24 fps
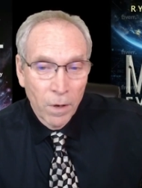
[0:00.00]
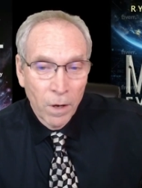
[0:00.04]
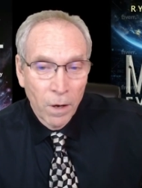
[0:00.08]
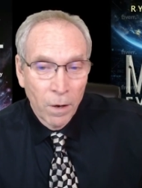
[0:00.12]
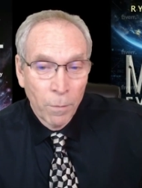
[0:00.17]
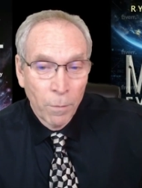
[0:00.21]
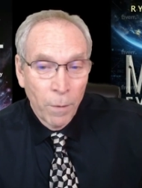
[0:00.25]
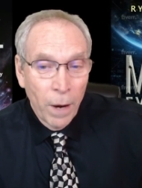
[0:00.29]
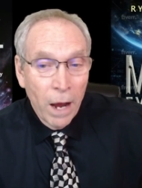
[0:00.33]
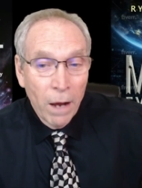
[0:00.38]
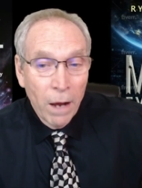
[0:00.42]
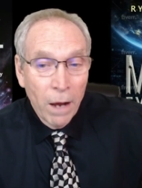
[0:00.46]

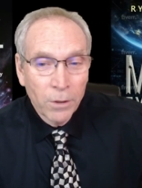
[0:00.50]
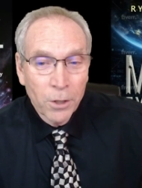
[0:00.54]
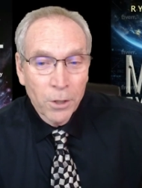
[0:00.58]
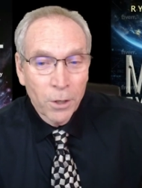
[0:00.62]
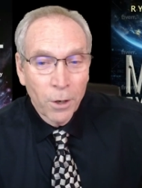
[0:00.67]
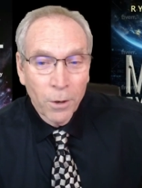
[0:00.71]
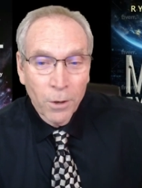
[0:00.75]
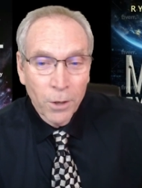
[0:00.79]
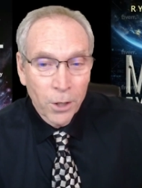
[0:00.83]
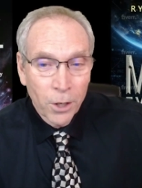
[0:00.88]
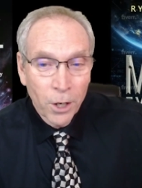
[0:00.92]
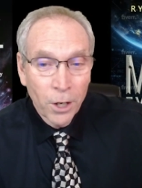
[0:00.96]
around
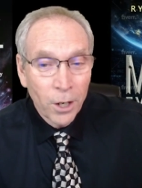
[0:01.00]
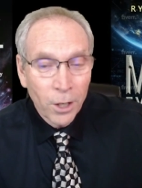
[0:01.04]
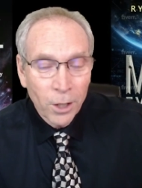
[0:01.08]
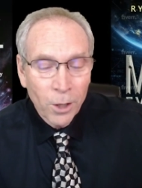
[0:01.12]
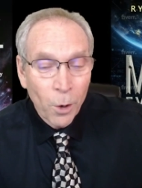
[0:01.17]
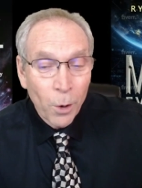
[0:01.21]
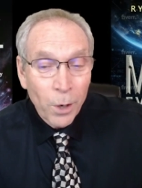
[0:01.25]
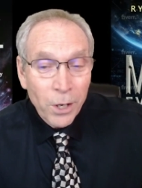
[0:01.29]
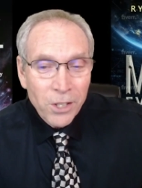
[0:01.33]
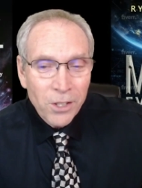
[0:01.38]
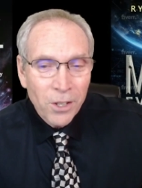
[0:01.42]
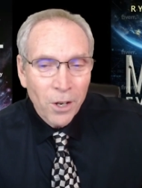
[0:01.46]
Colonel
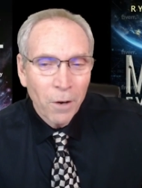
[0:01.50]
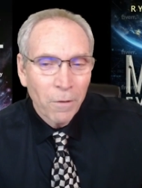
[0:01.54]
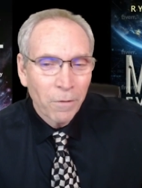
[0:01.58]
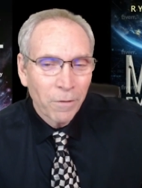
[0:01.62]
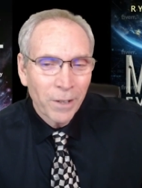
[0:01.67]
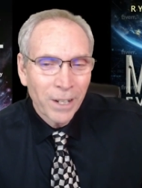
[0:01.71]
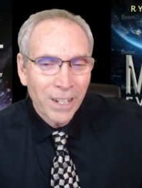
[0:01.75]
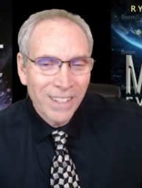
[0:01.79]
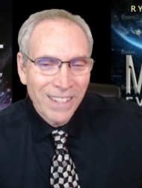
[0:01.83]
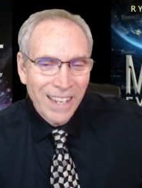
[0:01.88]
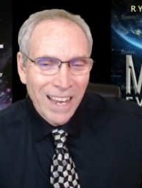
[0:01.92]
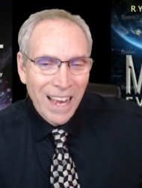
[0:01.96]
Corso,
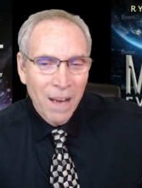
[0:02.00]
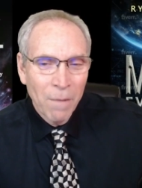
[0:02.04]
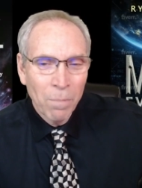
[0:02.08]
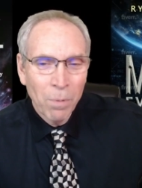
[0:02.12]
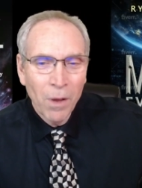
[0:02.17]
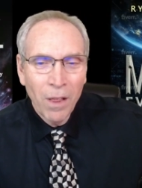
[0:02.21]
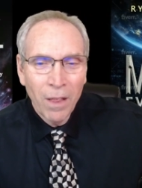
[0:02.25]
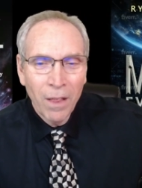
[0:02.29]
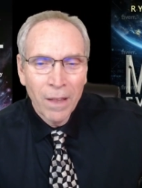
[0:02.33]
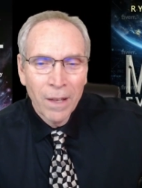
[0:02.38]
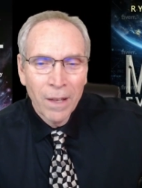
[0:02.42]
for example,